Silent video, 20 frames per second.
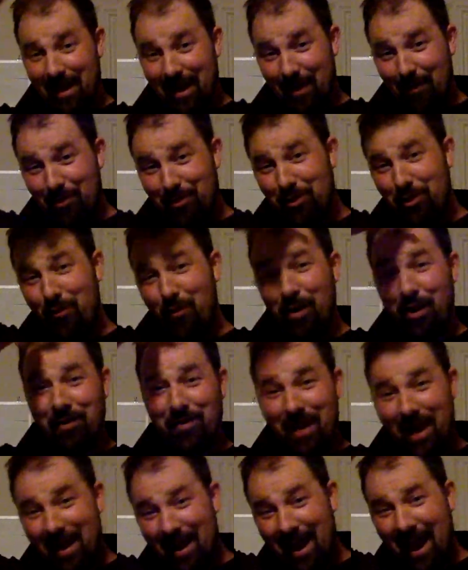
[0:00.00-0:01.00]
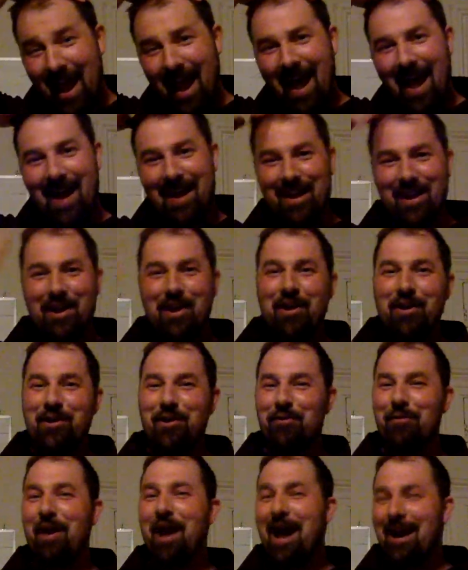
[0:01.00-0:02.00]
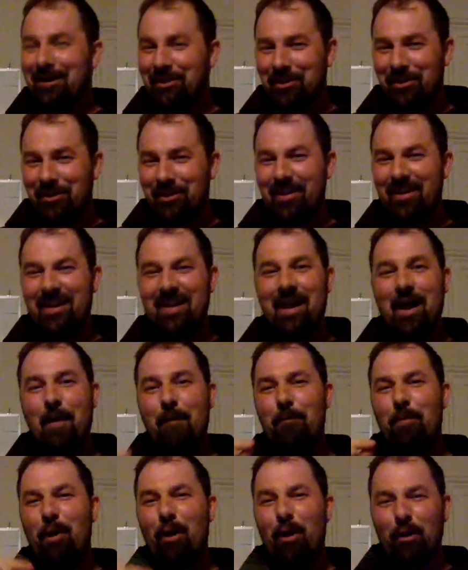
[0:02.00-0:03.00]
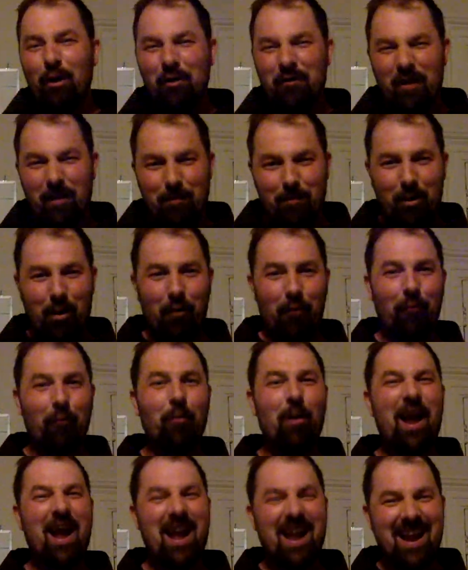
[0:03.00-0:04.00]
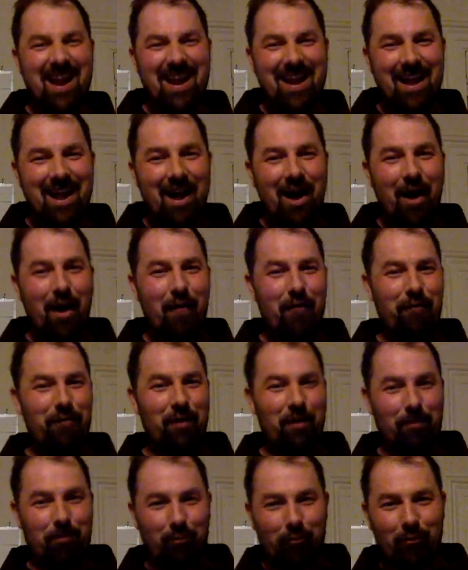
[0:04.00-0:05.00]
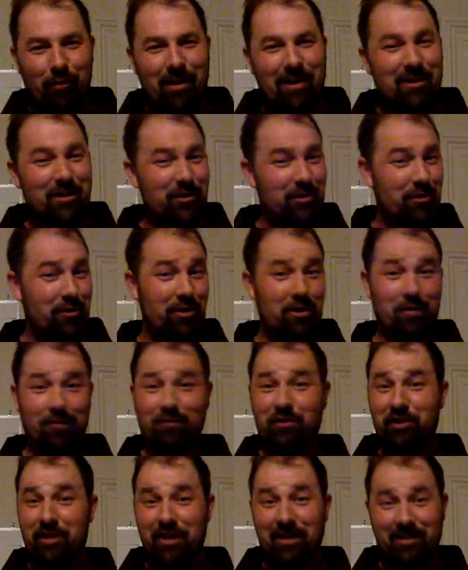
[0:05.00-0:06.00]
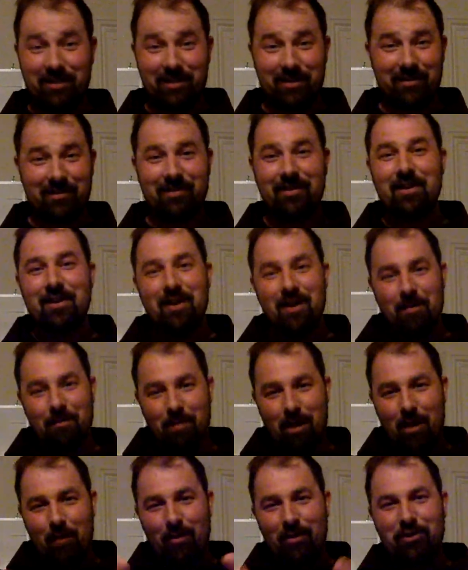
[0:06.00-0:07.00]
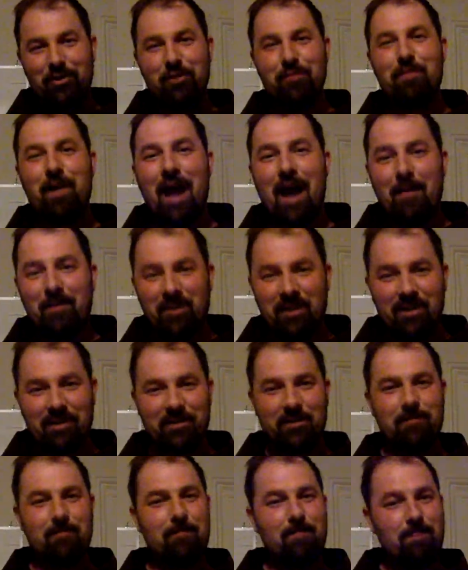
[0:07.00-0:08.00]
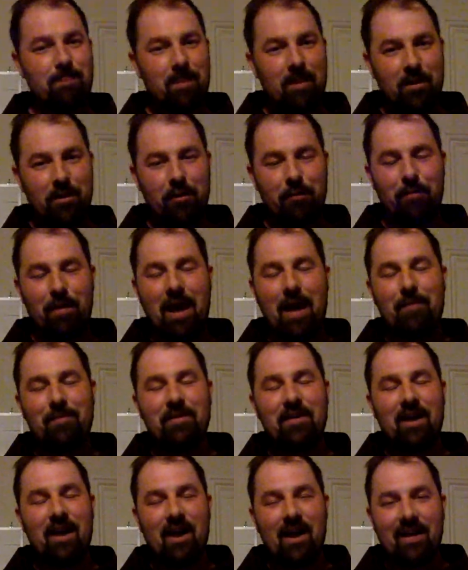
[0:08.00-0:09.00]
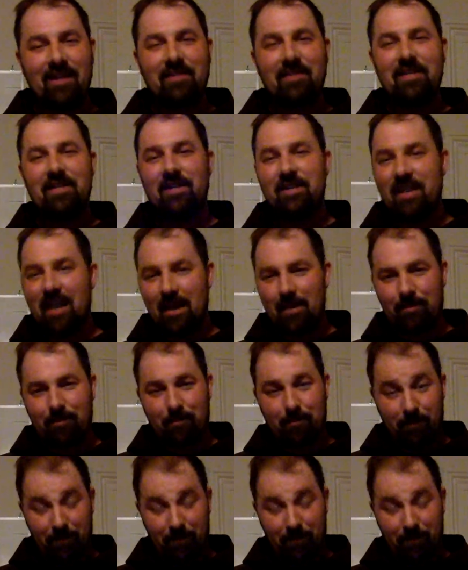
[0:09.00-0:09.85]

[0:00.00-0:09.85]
And when you wear that hat, you're actually part of a parade of the priesthood of Jesus, by which you're baptized into that